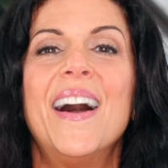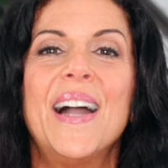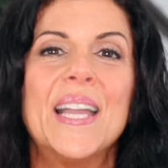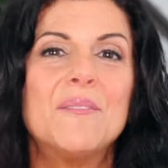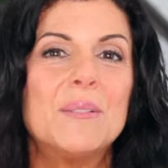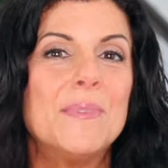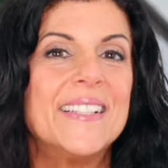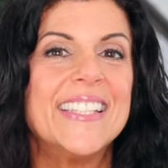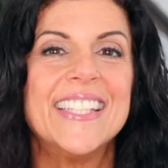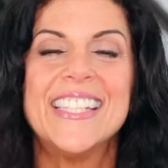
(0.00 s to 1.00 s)
Hi
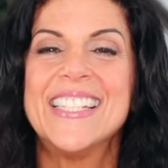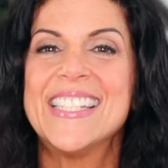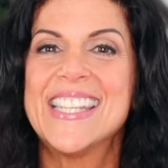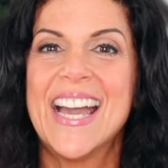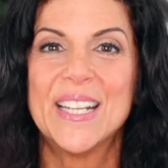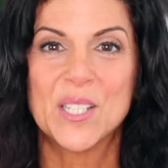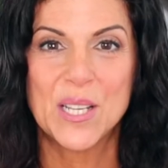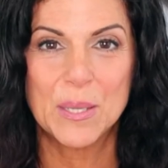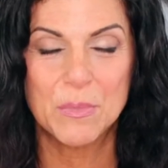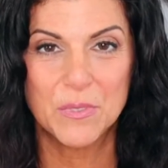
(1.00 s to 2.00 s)
everybody, it is that
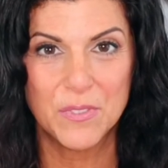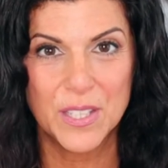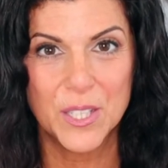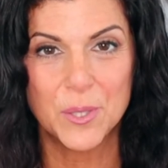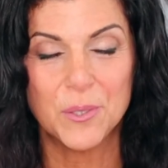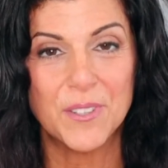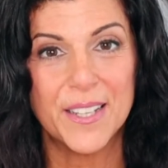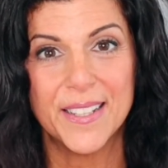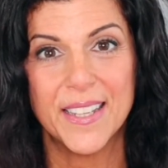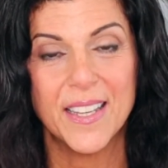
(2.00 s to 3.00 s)
time of year
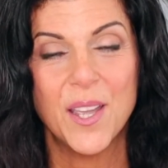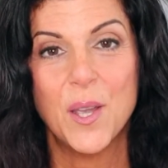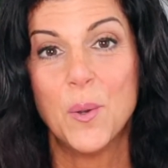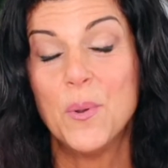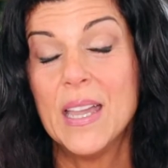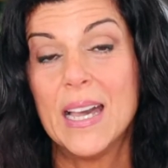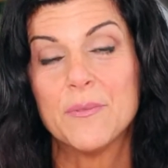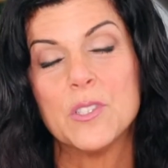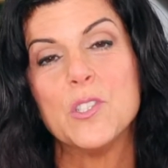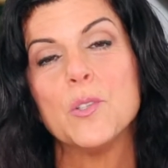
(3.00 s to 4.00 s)
already. We
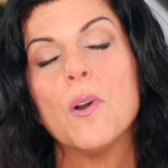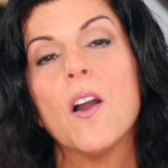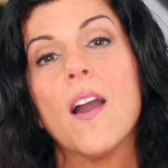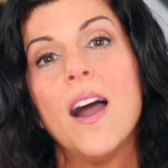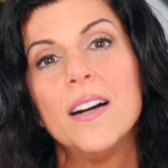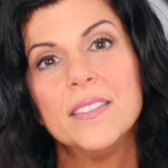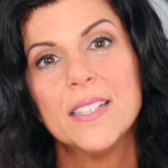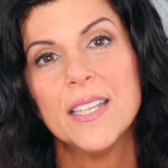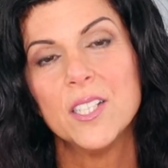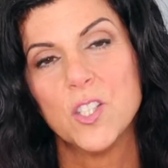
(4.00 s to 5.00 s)
have to do our
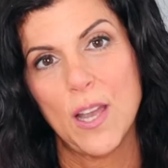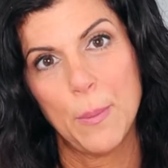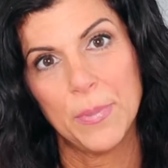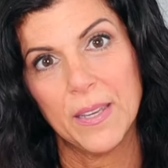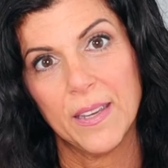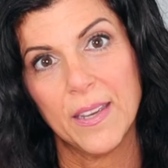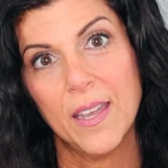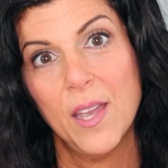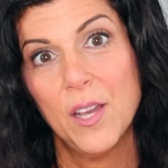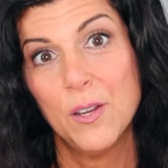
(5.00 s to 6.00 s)
holiday shopping
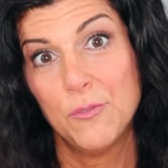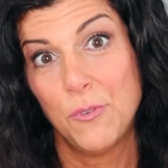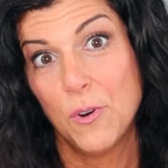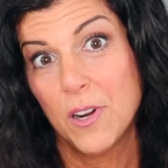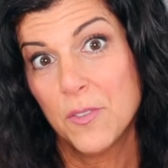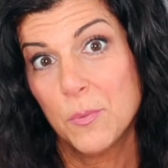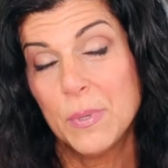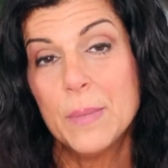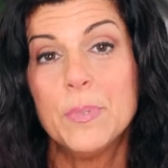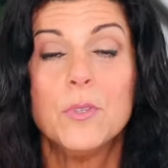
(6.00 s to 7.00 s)
for other
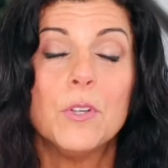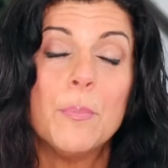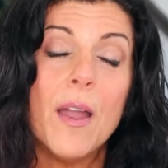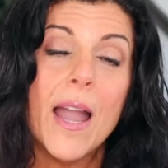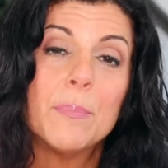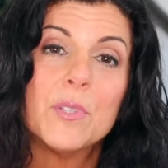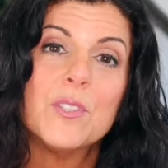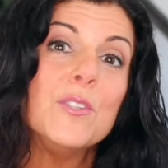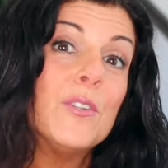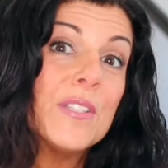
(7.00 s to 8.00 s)
people or perhaps
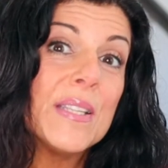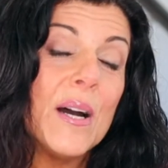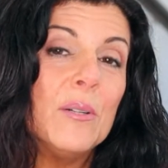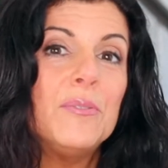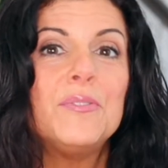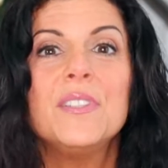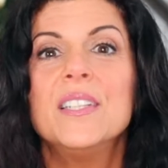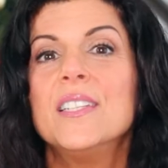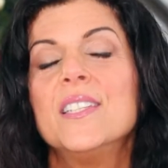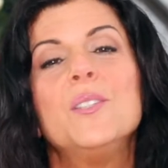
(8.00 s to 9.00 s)
yourself.
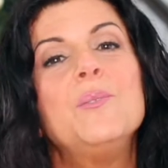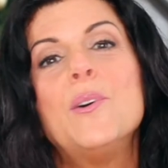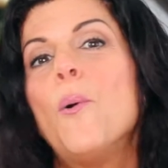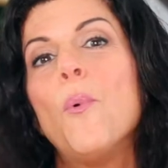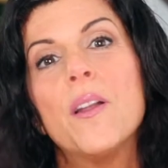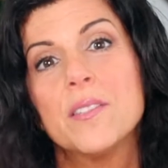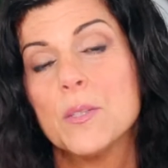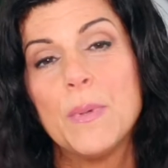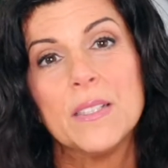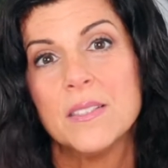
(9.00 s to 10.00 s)
You don't want to
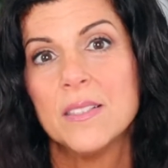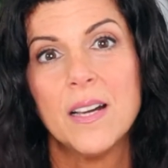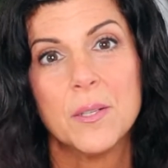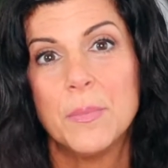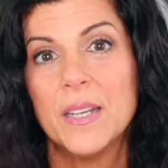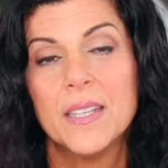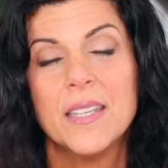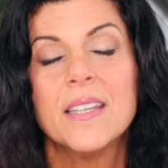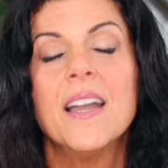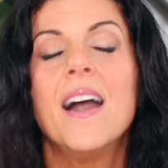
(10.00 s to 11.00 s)
spend a lot of money.